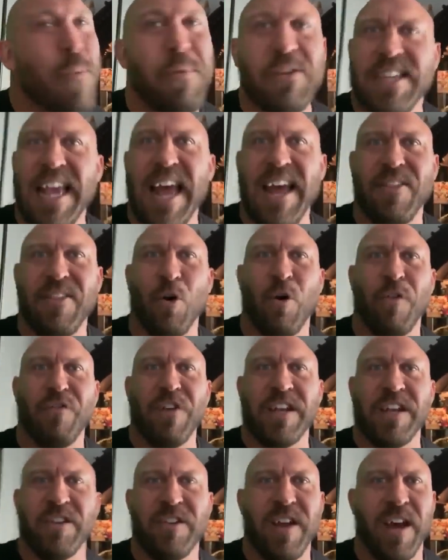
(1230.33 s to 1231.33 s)
almost had the whole
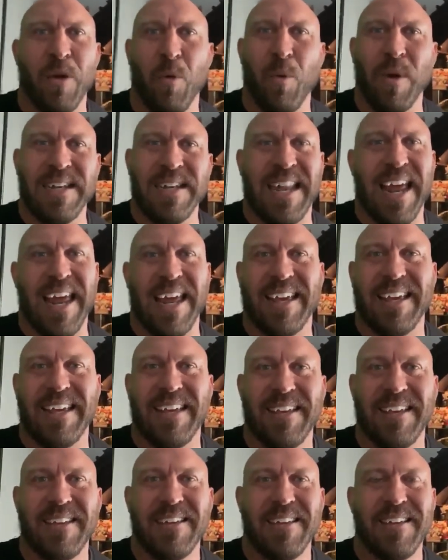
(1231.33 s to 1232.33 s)
video done in one
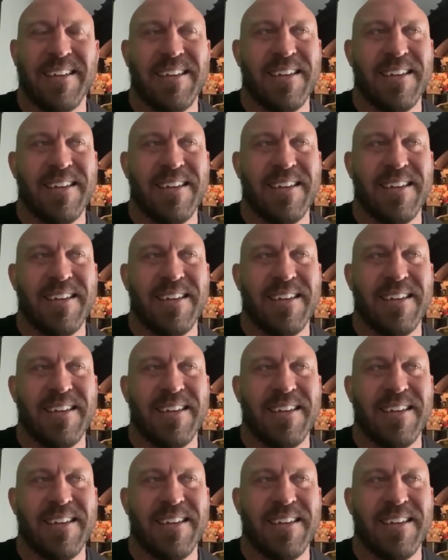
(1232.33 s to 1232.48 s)
take.